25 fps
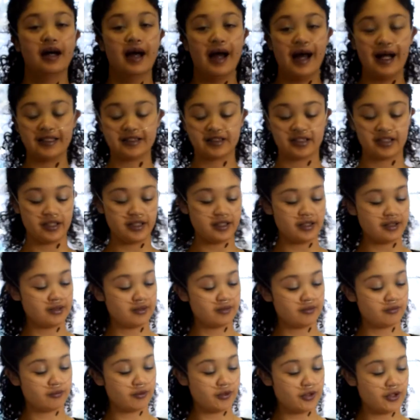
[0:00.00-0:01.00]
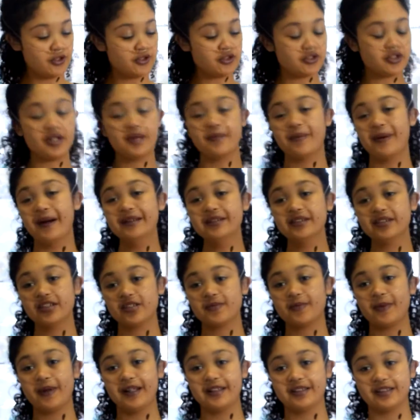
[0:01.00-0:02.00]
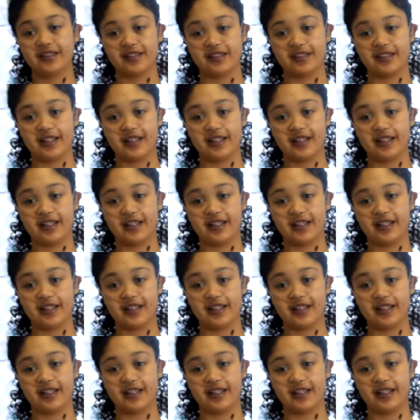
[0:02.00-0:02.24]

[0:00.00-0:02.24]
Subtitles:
Actually, we're using a bunch of spices